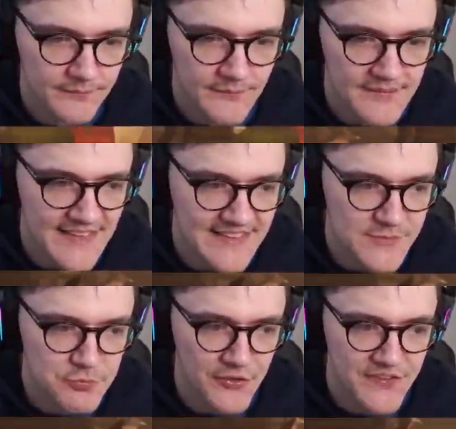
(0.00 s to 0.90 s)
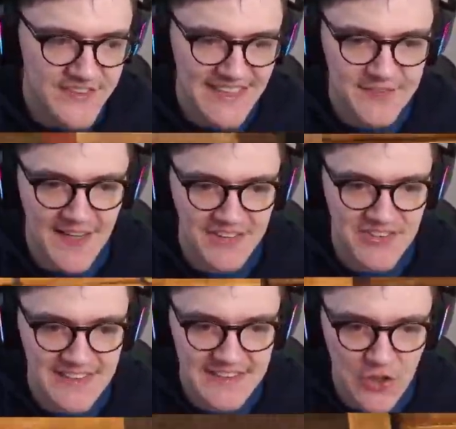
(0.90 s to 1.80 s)
Need this broken status effect.
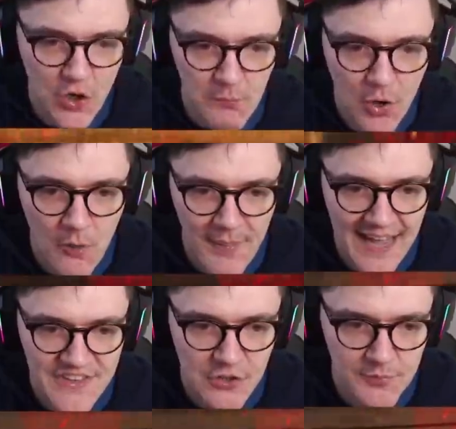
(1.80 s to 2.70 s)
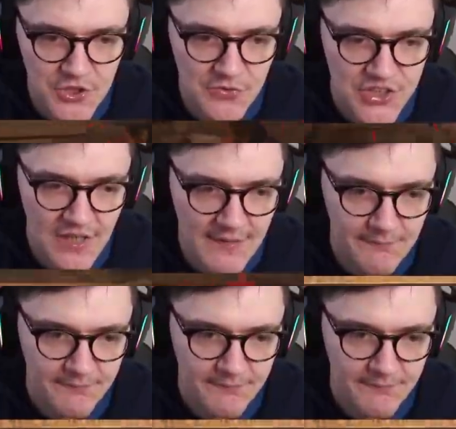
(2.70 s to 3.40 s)
You need it to hot pop at an opportune time.